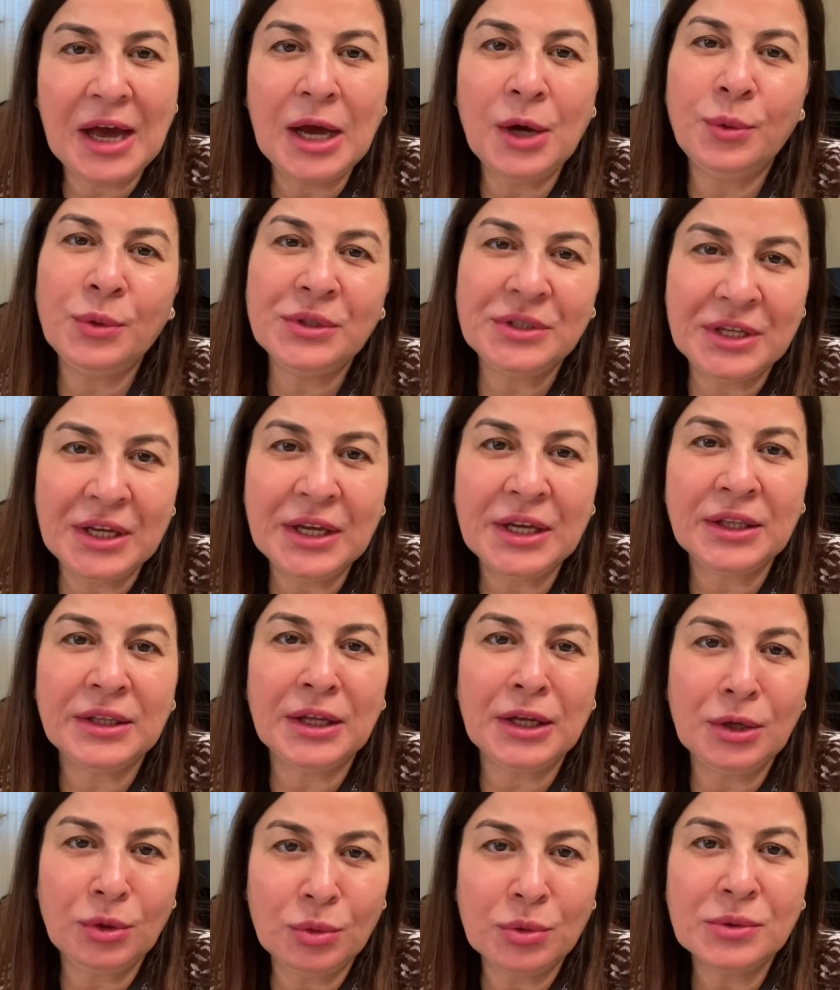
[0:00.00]
I would take it
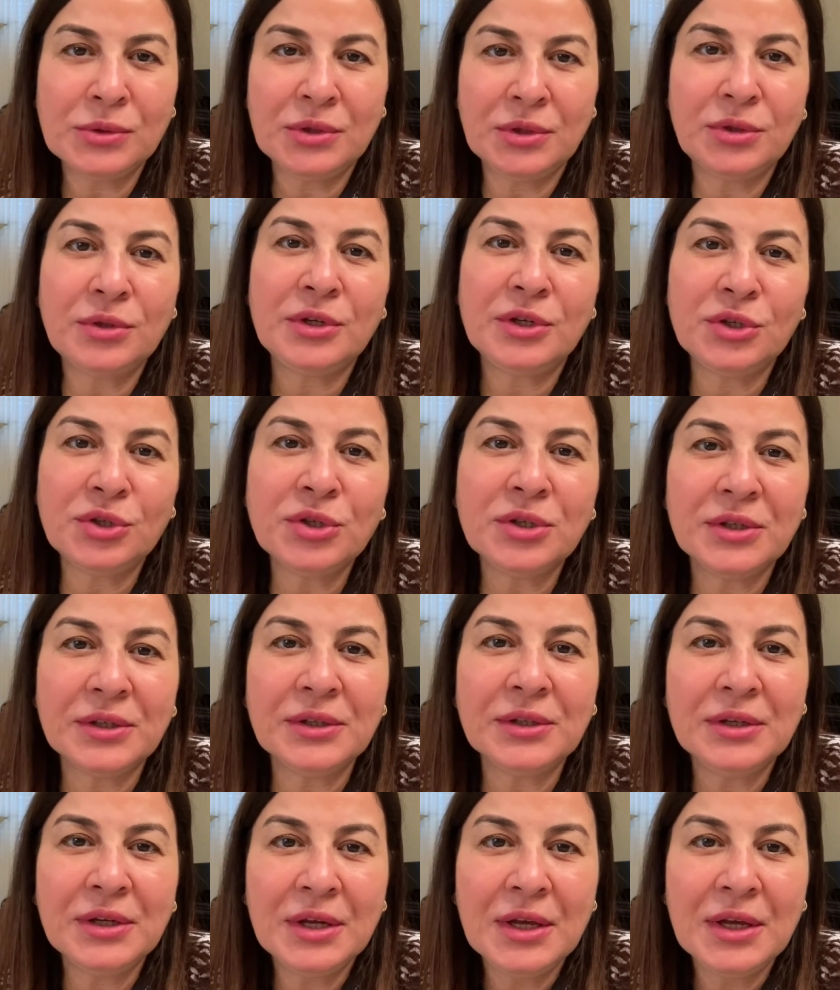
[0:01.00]
in consideration.